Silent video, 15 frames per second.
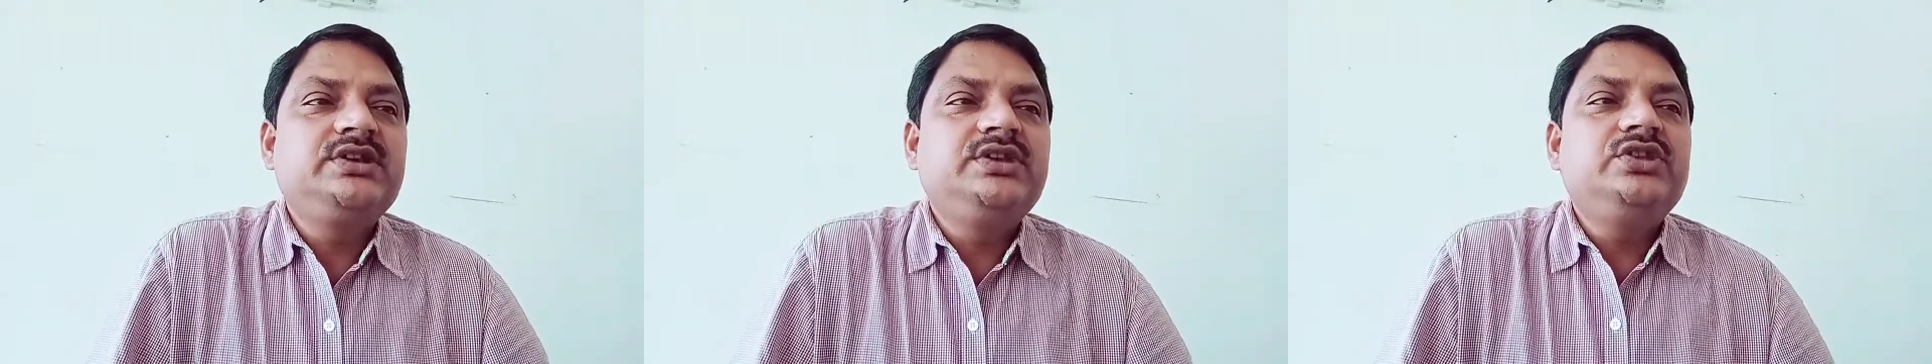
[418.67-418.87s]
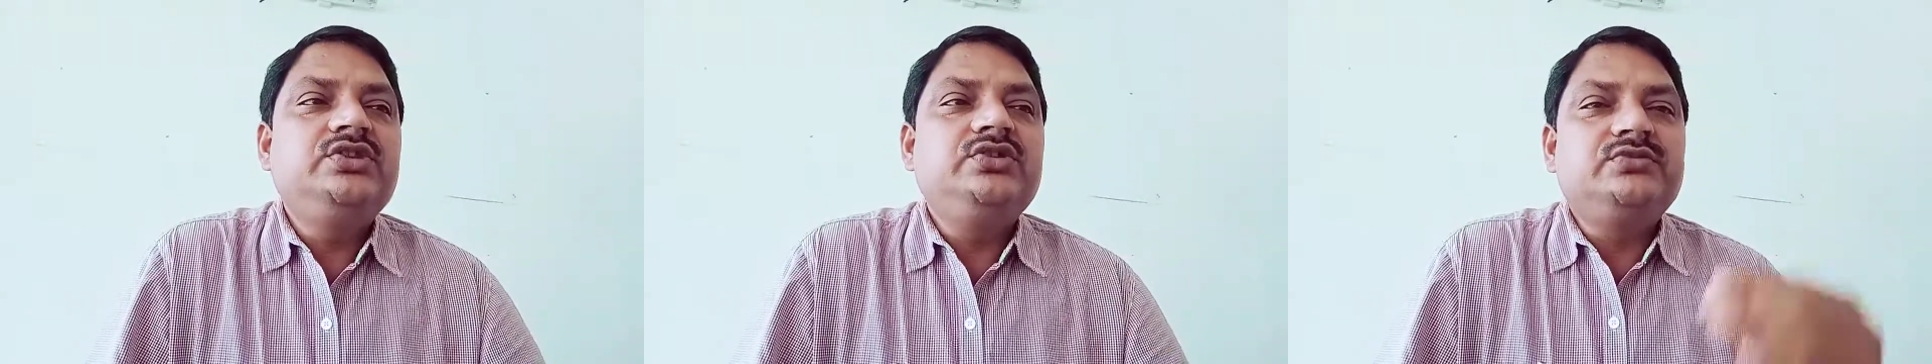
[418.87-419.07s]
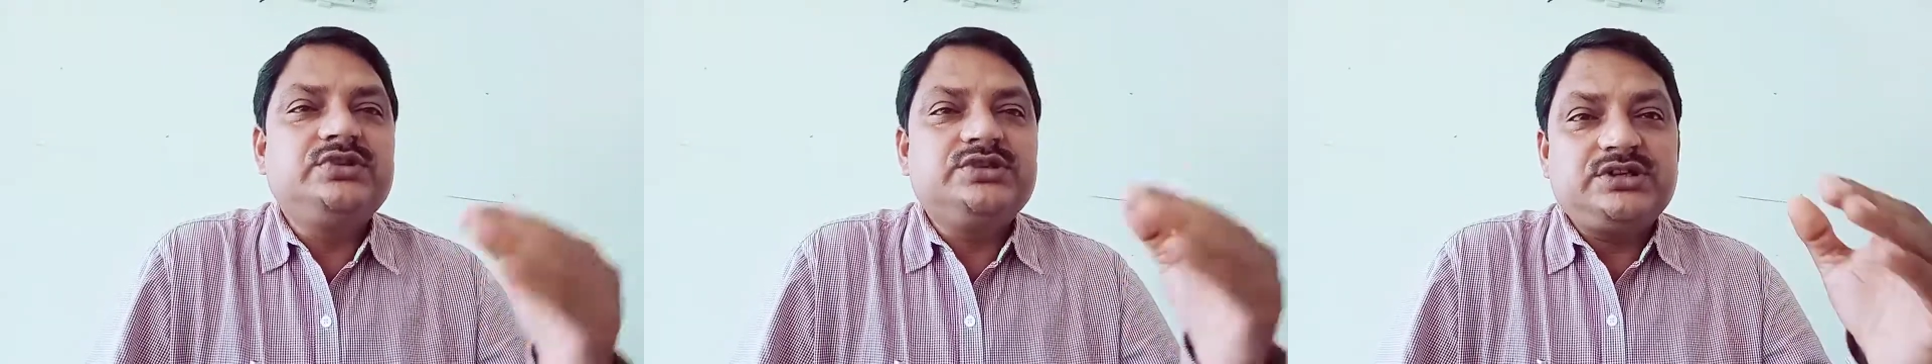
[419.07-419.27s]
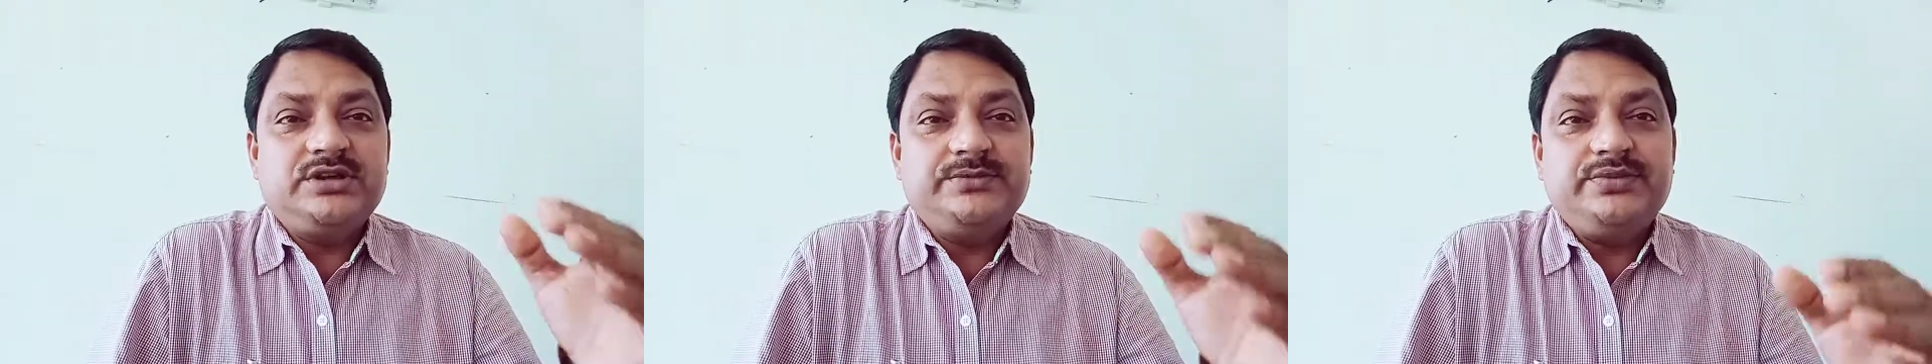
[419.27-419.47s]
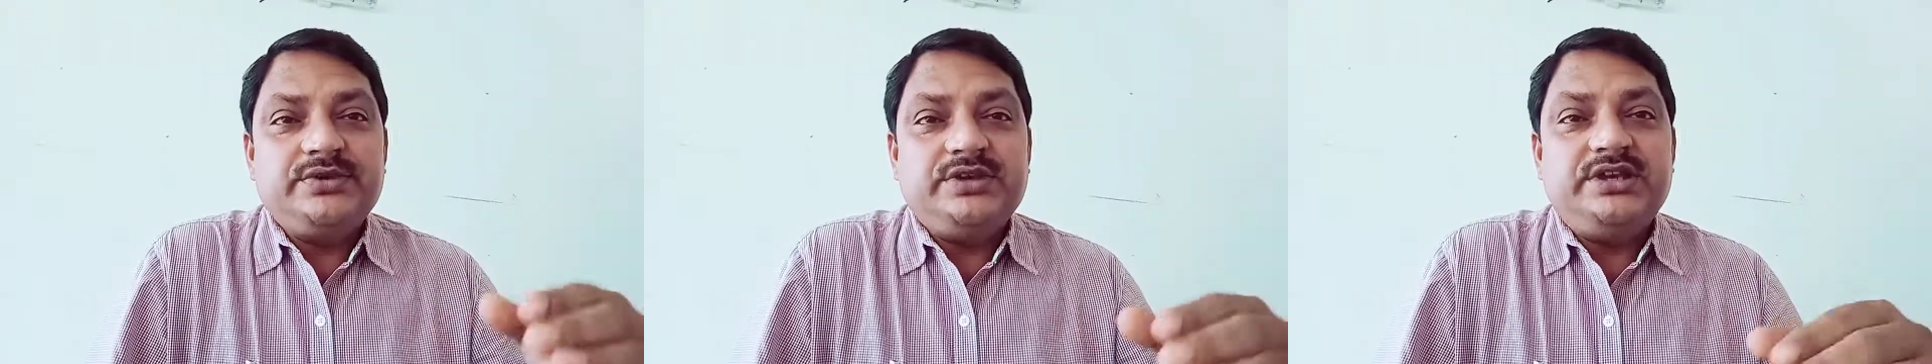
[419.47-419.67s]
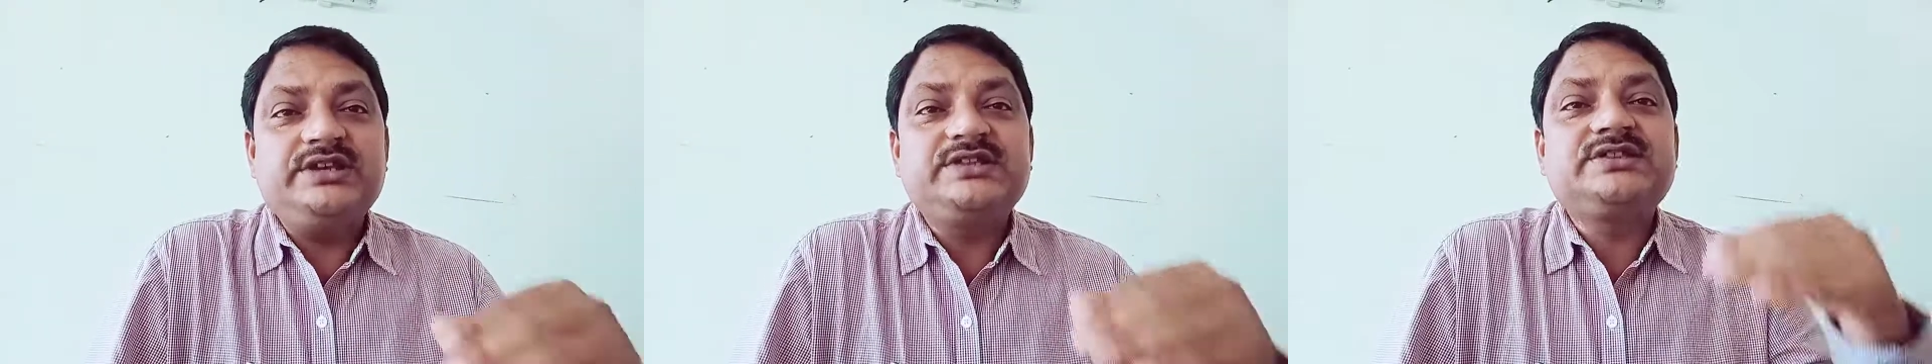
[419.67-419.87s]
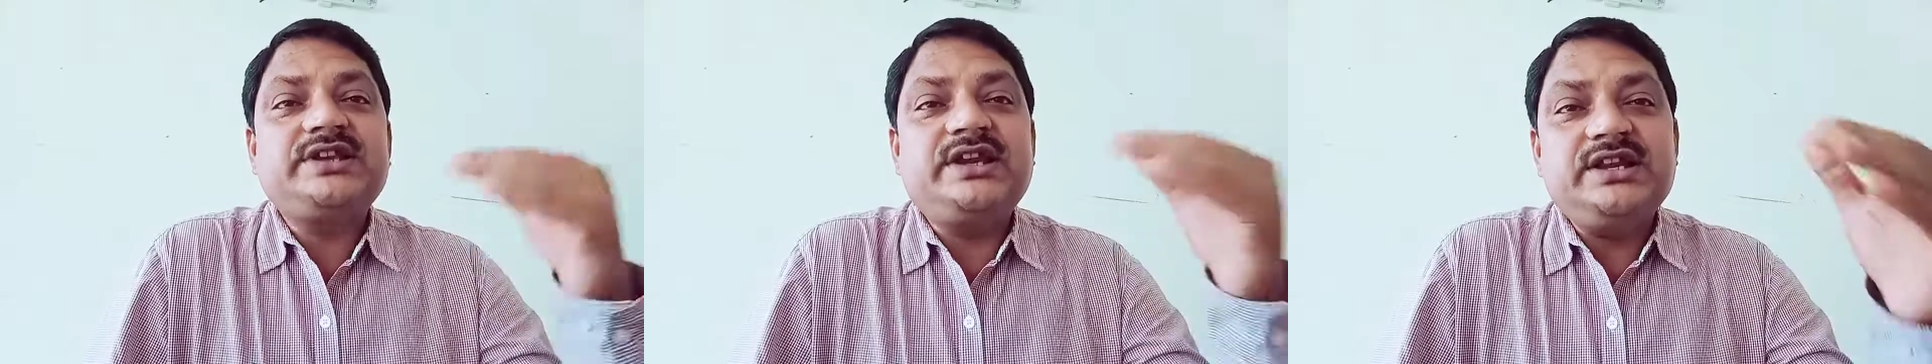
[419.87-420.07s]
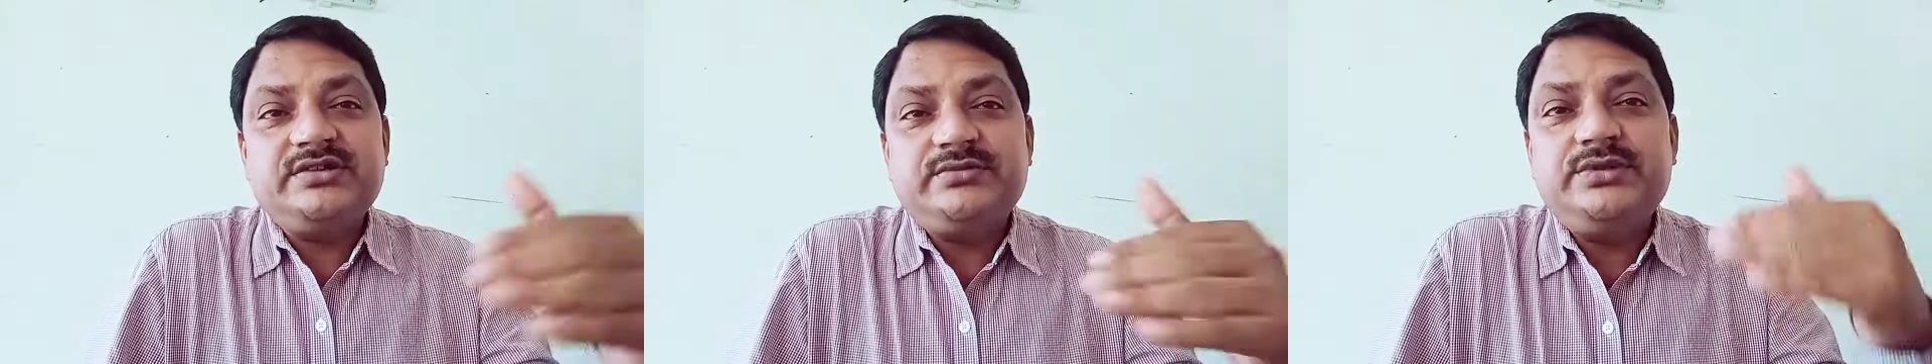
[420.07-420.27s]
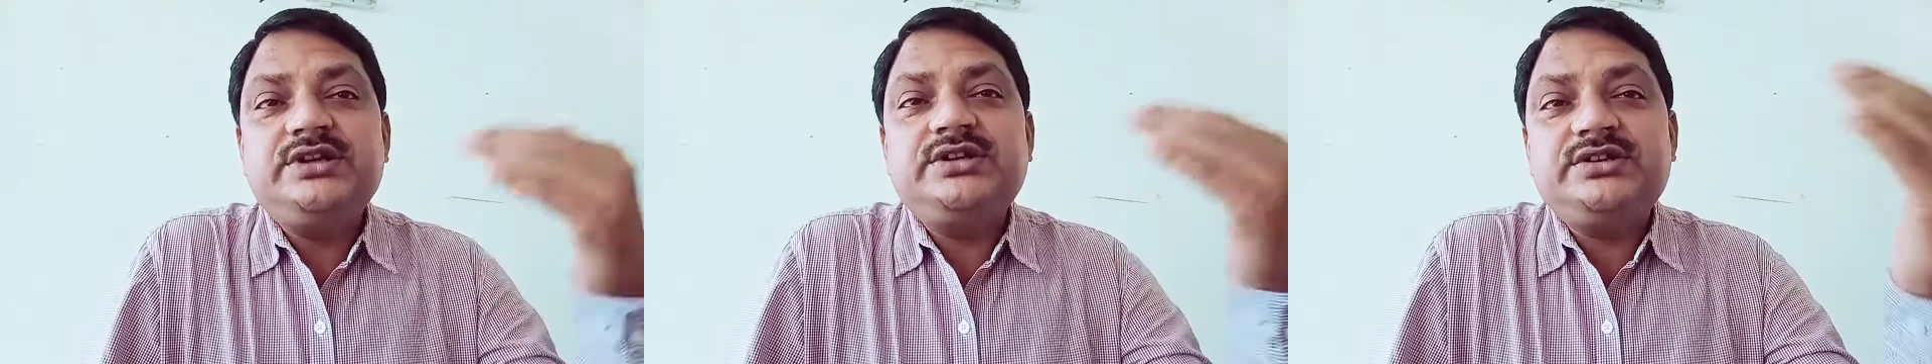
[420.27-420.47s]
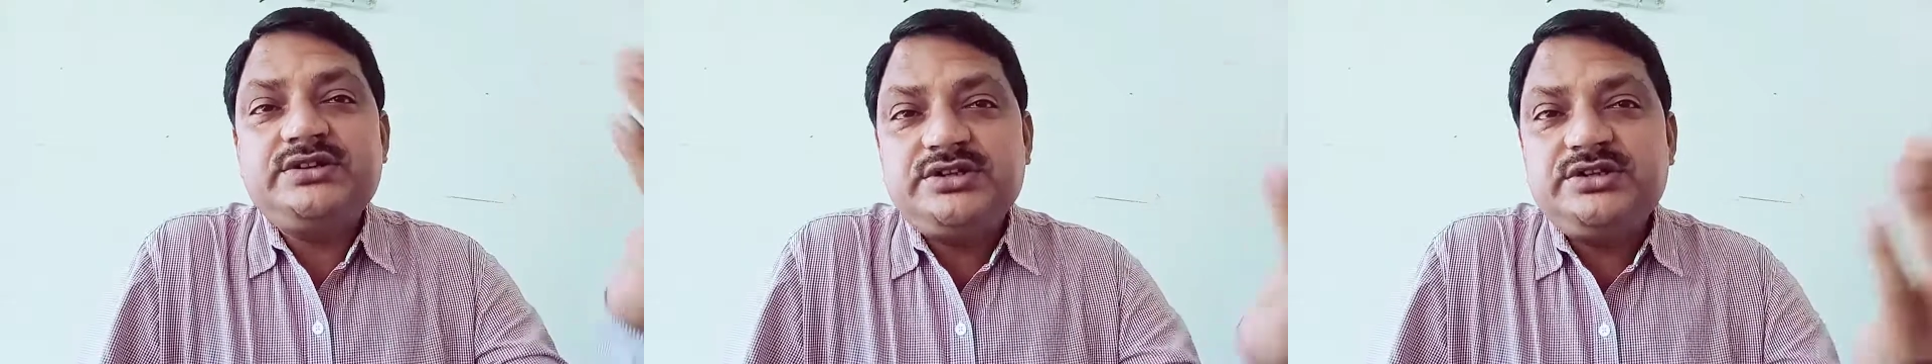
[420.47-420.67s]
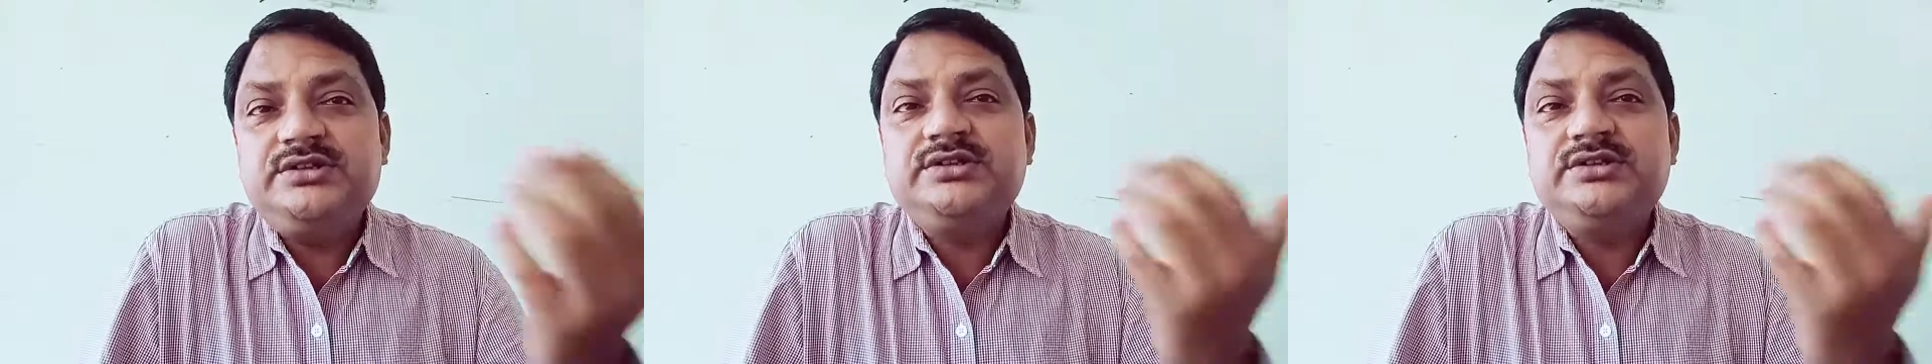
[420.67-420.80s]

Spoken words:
you must have excitement